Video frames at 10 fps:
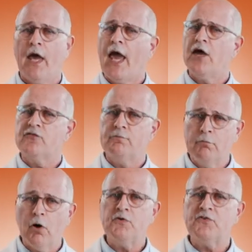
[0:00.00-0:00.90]
as
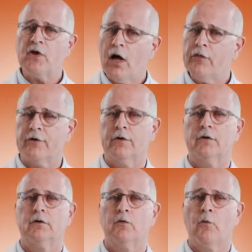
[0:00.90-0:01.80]
most other
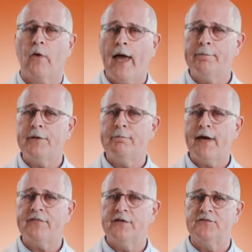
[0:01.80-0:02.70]
rapid
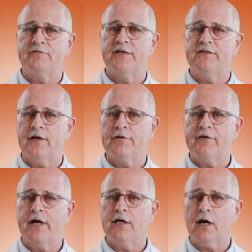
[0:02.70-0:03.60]
methods of
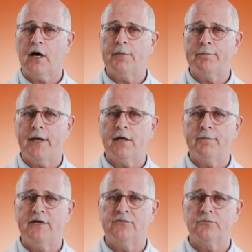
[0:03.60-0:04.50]
identifying
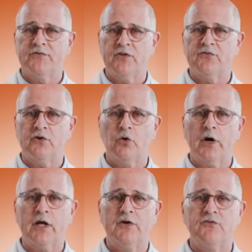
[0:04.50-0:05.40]
carbapenemase-resistant
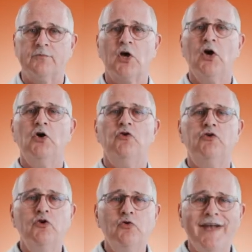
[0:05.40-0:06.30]
organisms
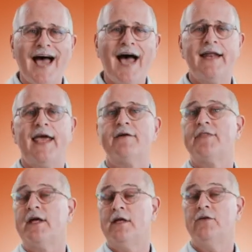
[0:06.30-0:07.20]
do not have
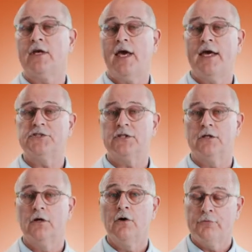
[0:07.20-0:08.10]
that
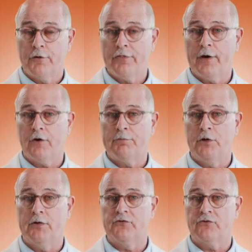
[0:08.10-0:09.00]
indication for
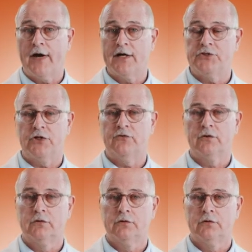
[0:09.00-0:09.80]
therapeutic strategies.